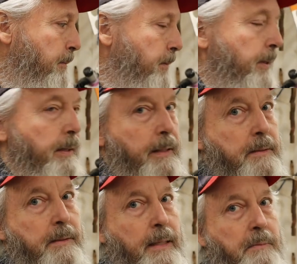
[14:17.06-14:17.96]
yeah,
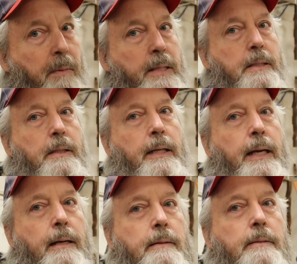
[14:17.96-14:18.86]
that's basically
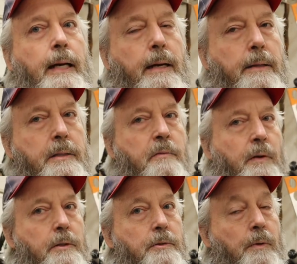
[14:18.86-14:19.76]
how these
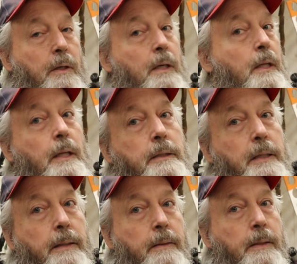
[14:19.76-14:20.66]
furnaces work. Like
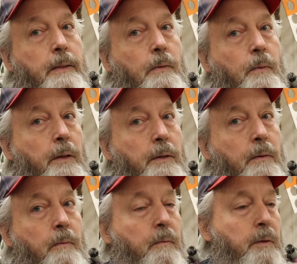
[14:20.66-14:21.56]
I say,
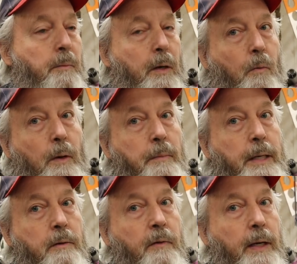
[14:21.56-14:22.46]
no matter what
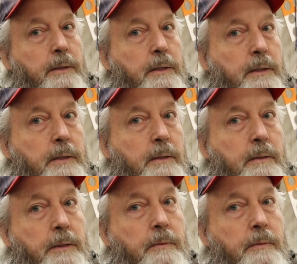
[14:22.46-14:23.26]
manufacturer